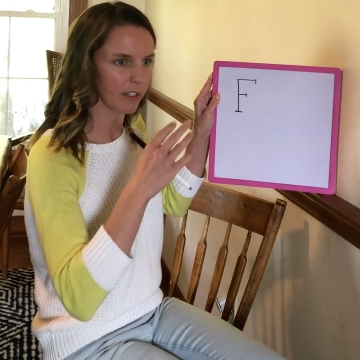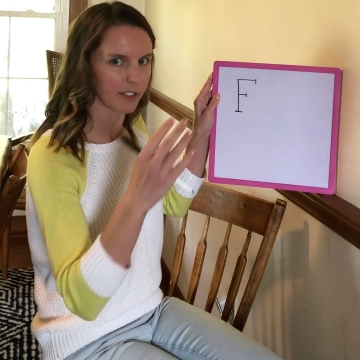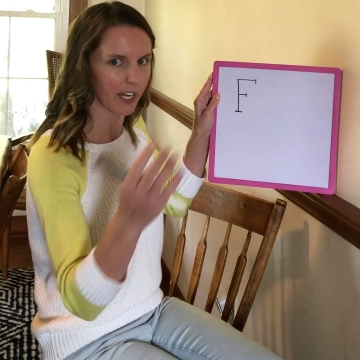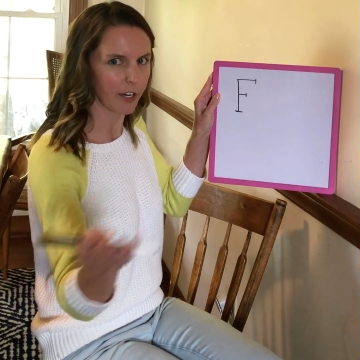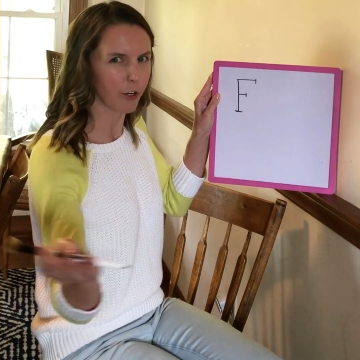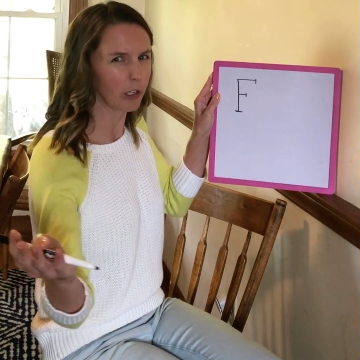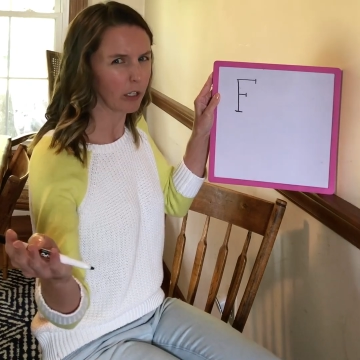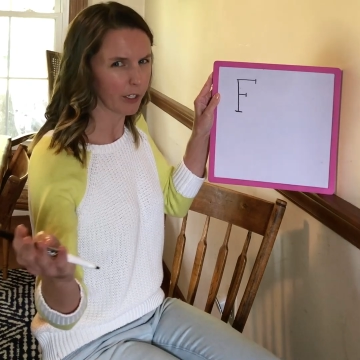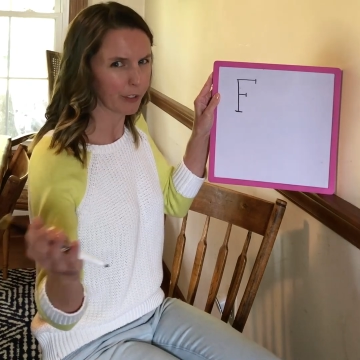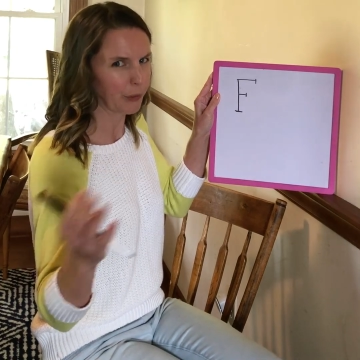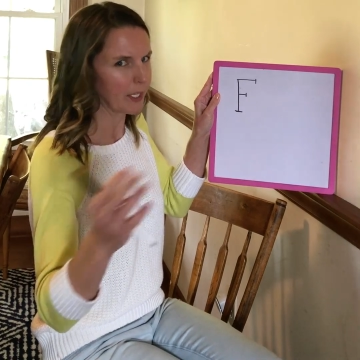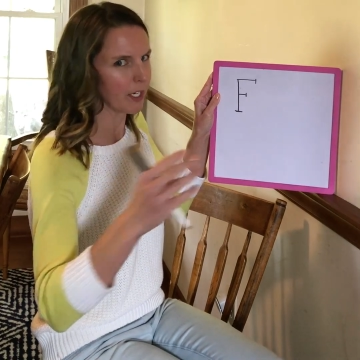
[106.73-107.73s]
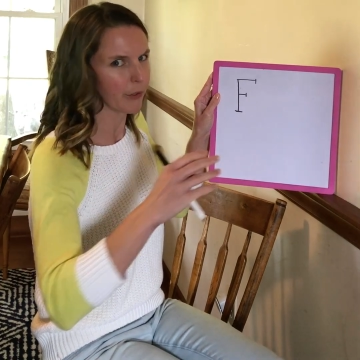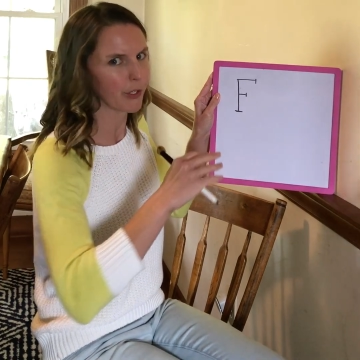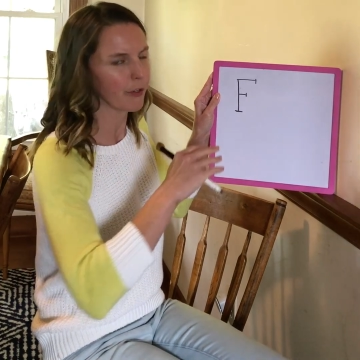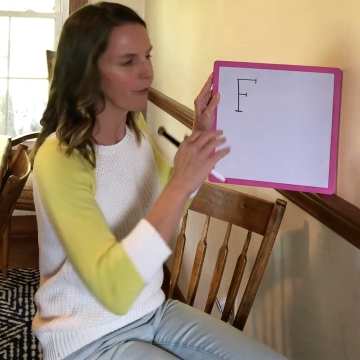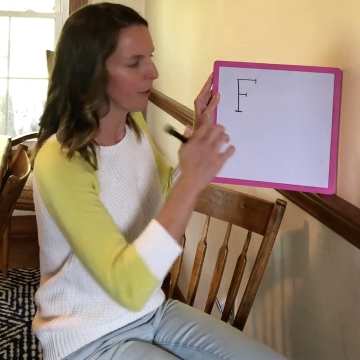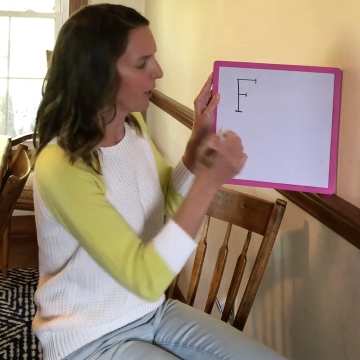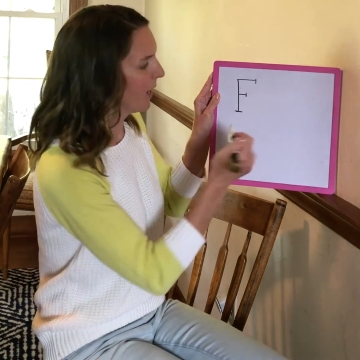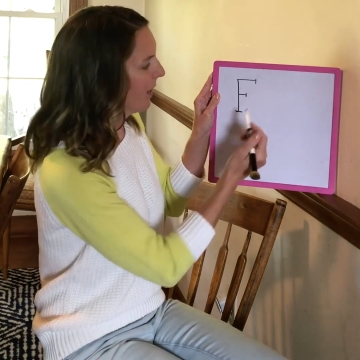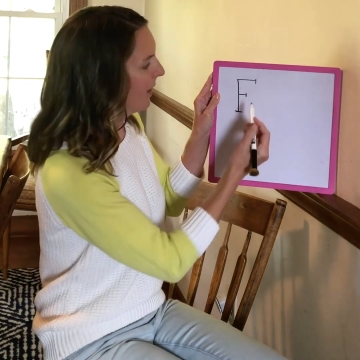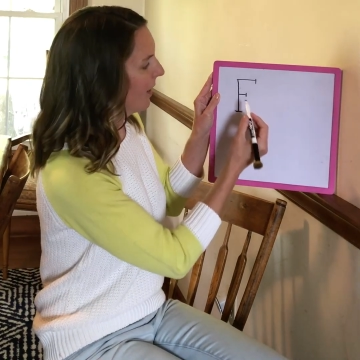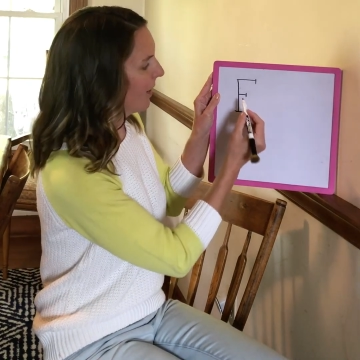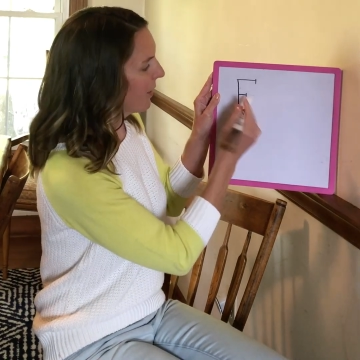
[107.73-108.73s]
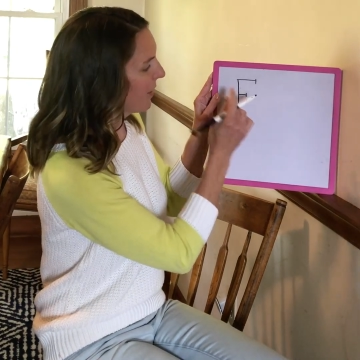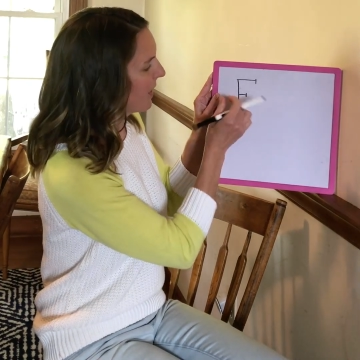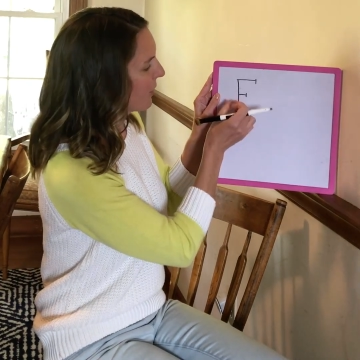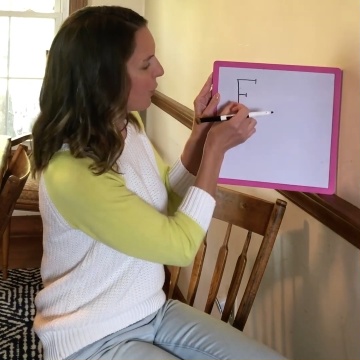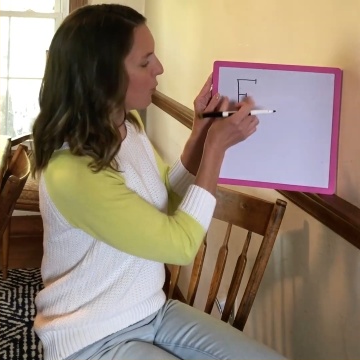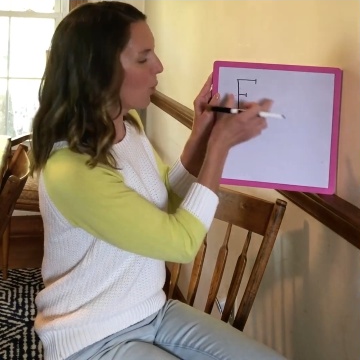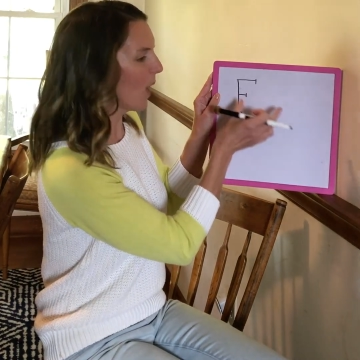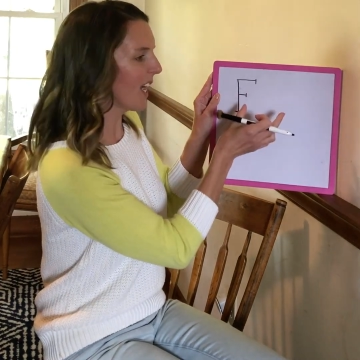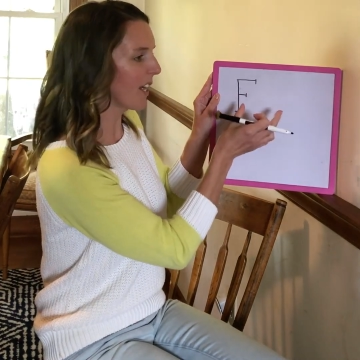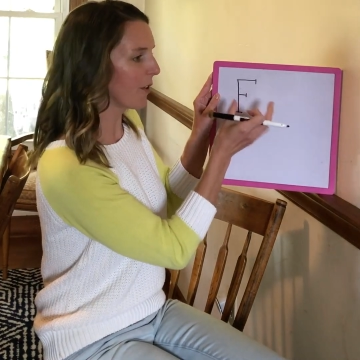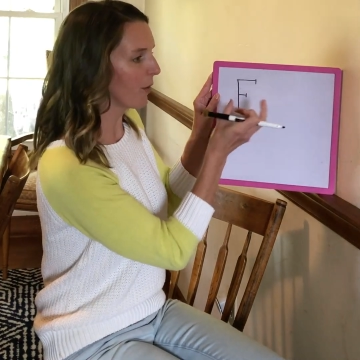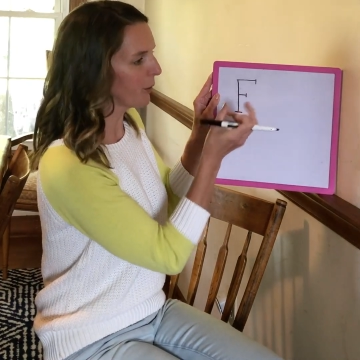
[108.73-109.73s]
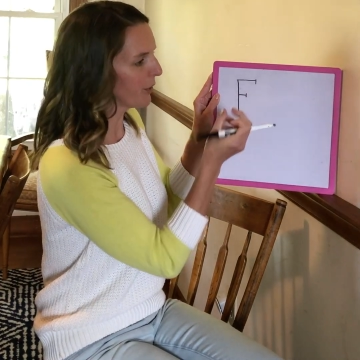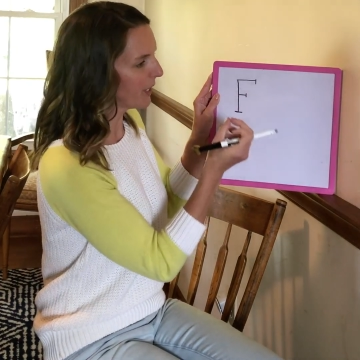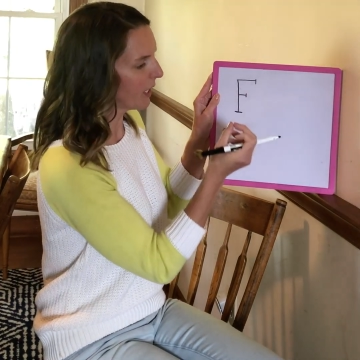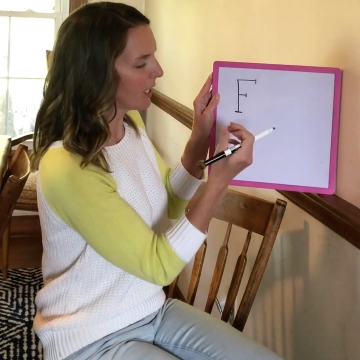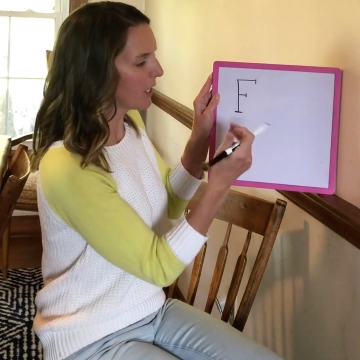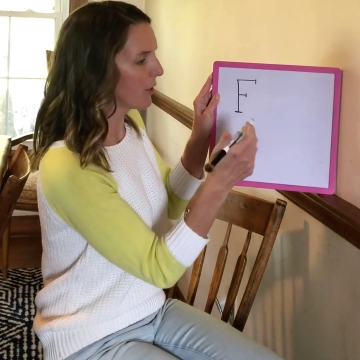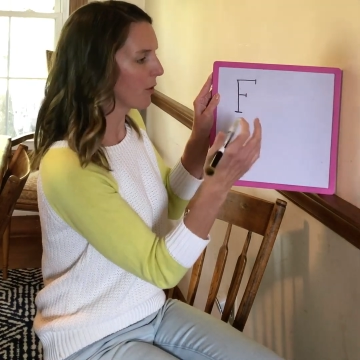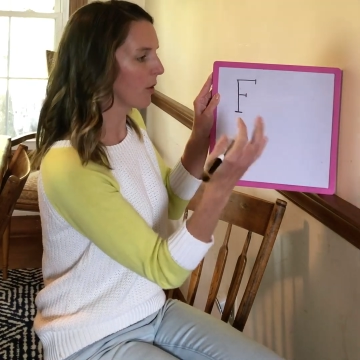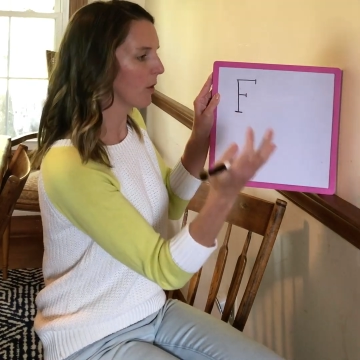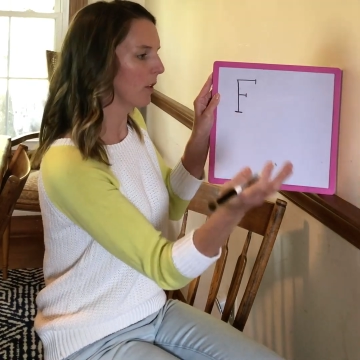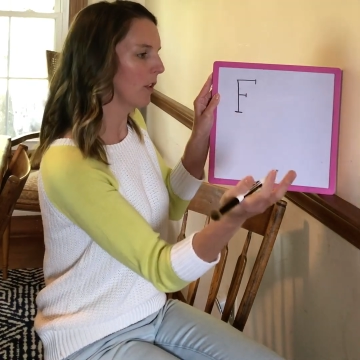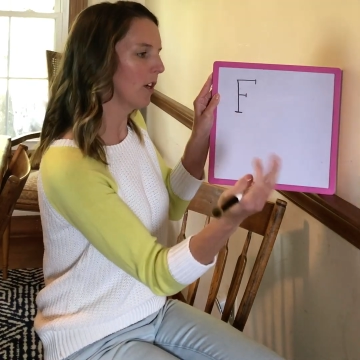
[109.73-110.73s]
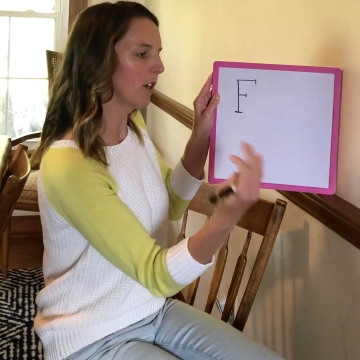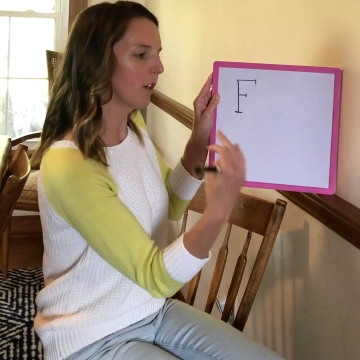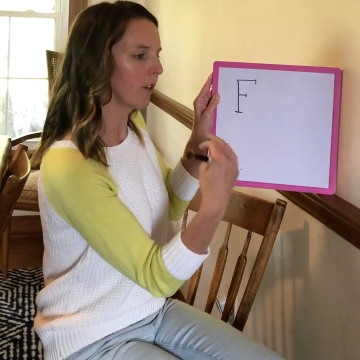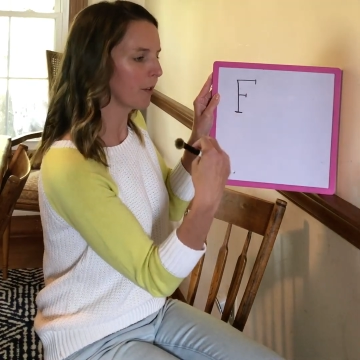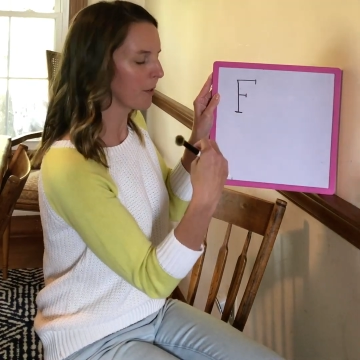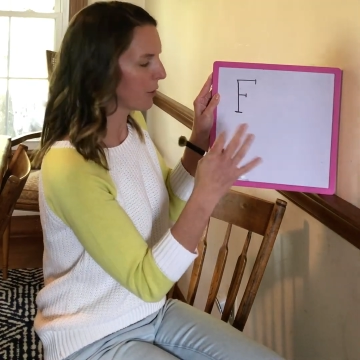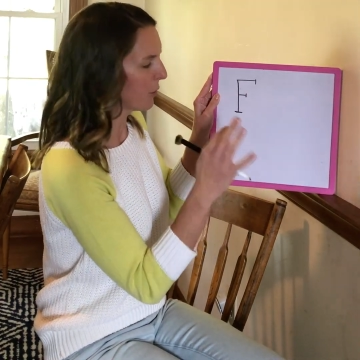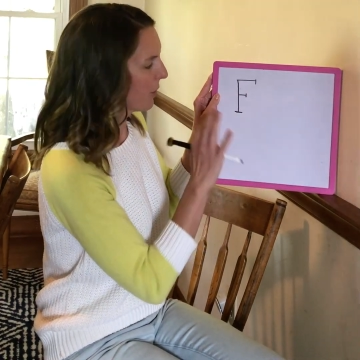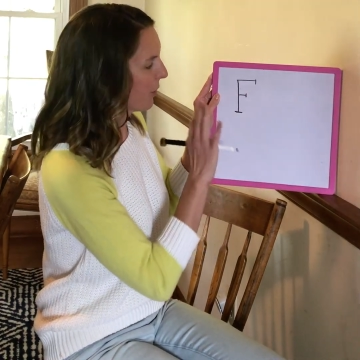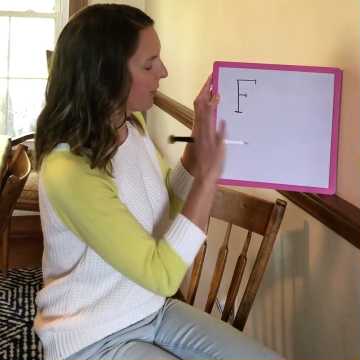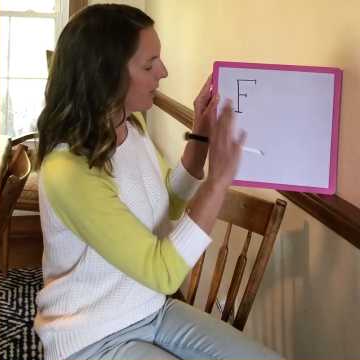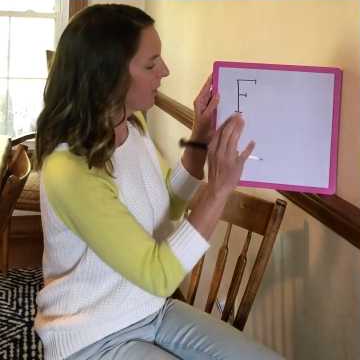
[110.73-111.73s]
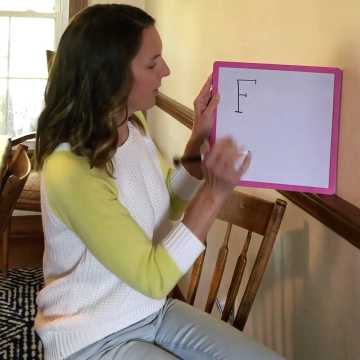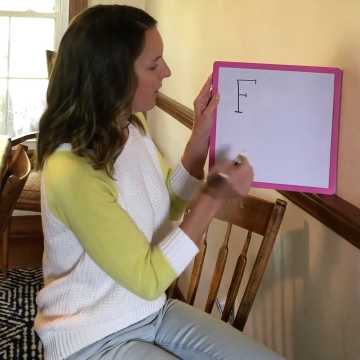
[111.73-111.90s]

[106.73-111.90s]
entire glossary goes over. Things are wider or skinnier or longer or shorter.